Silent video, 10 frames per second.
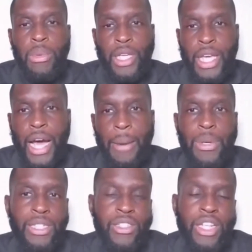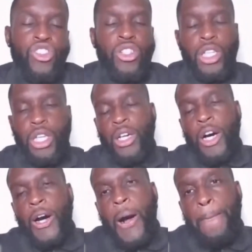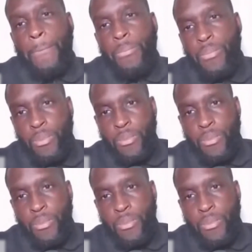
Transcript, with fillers: But yeah, but essentially, um,